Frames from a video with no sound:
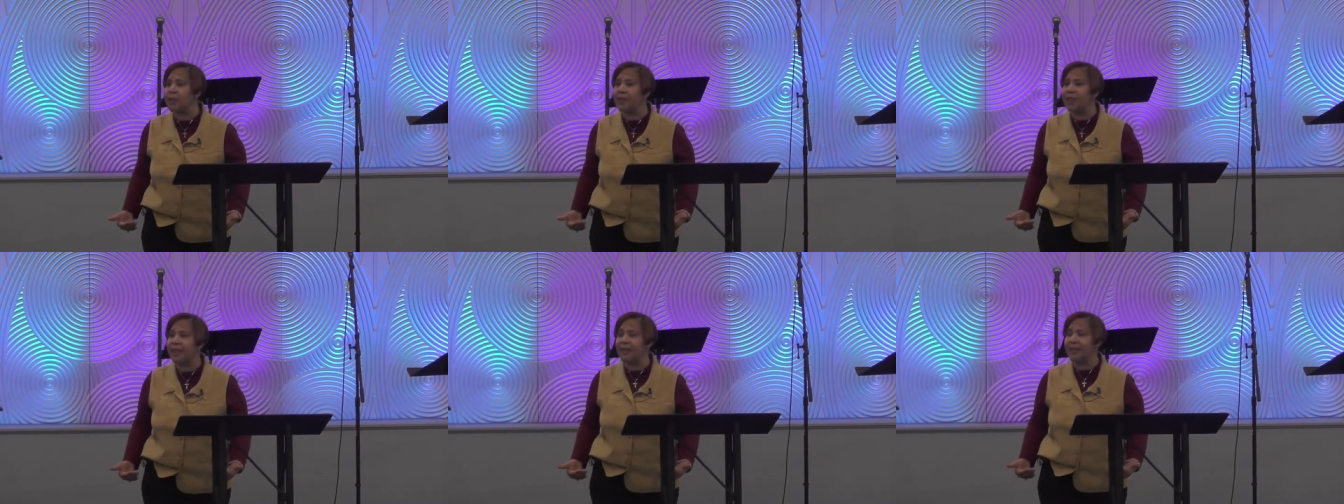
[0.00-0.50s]
one
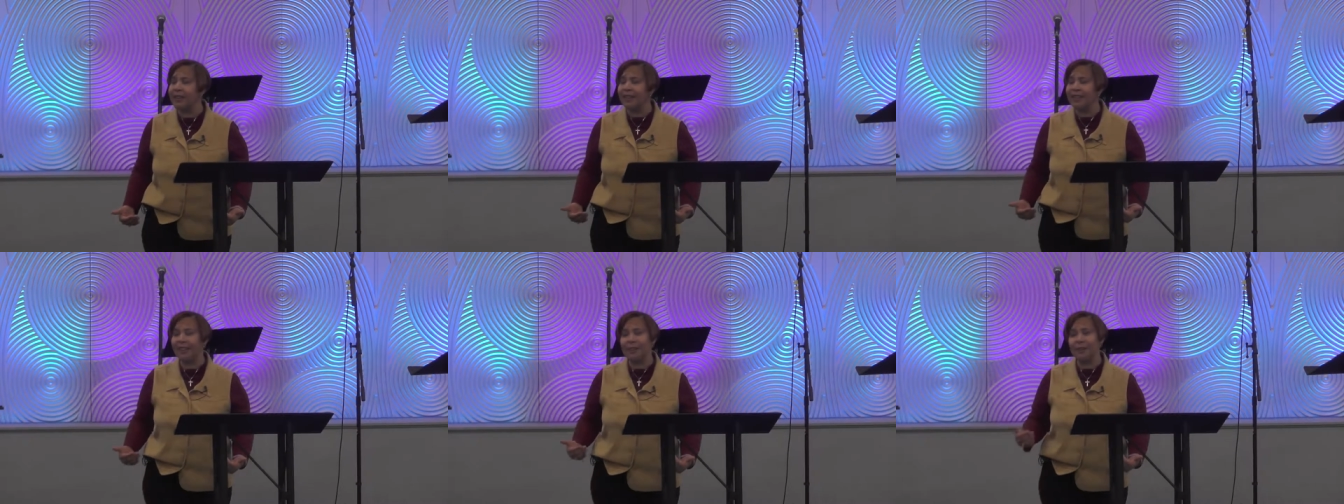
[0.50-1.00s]
night,
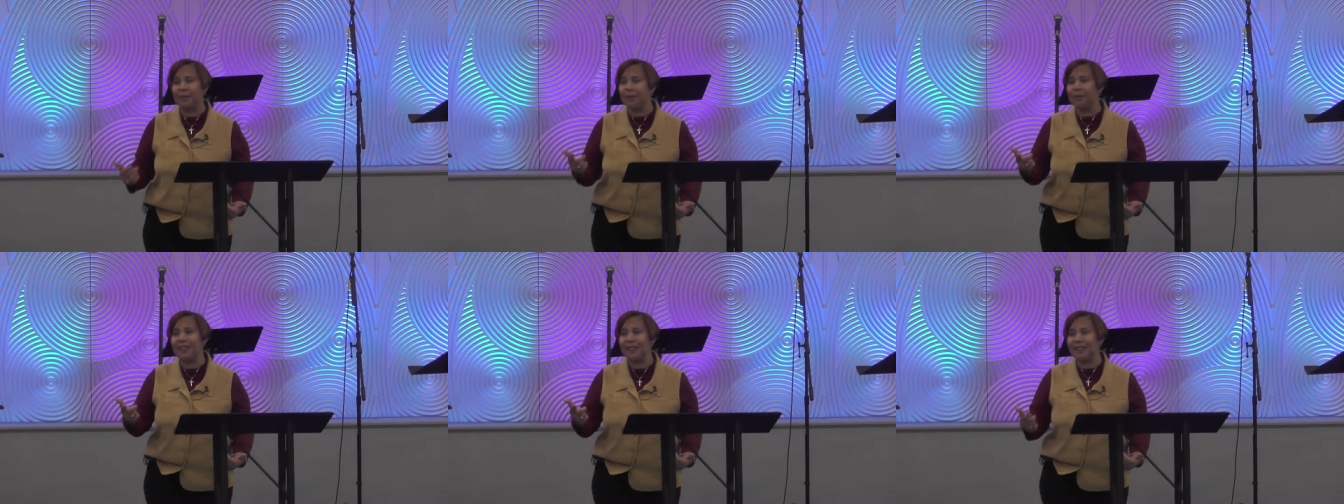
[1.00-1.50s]
and you'll
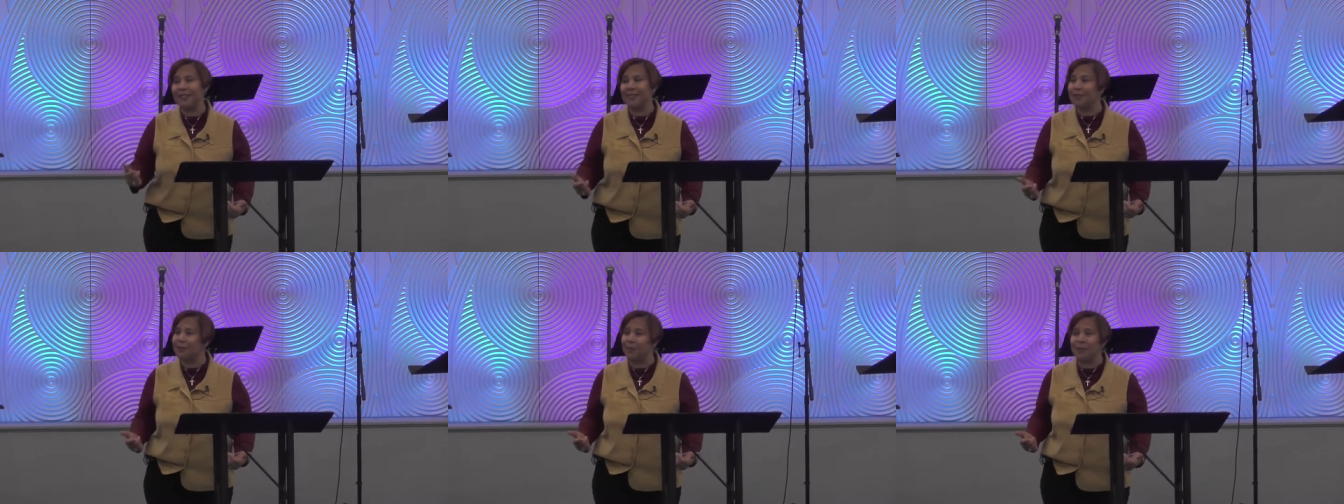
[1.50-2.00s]
learn that in
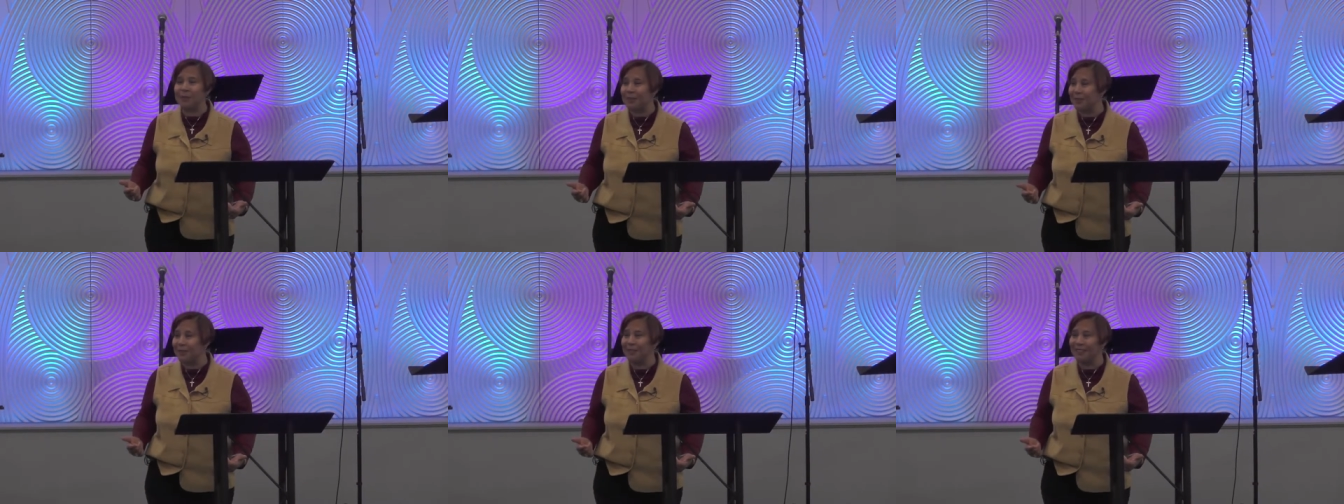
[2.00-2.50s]
the
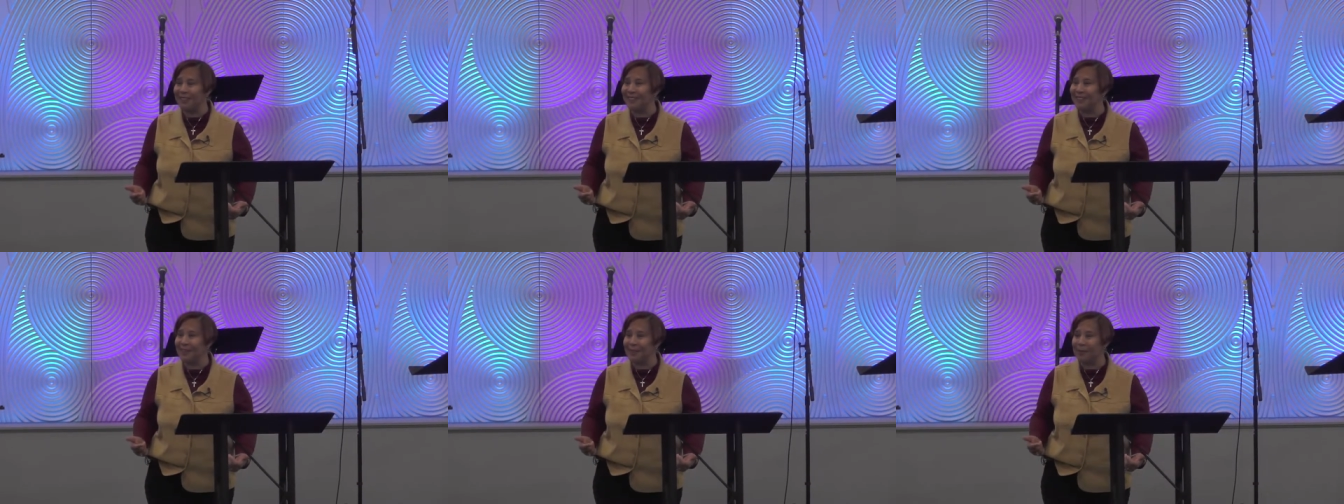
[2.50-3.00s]
devotional
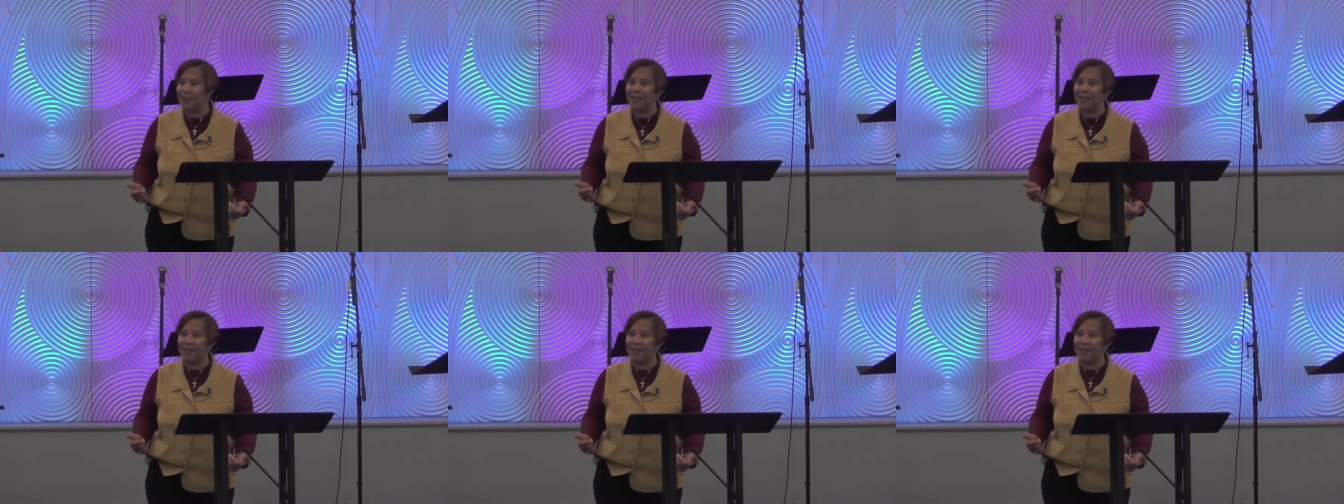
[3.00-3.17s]
on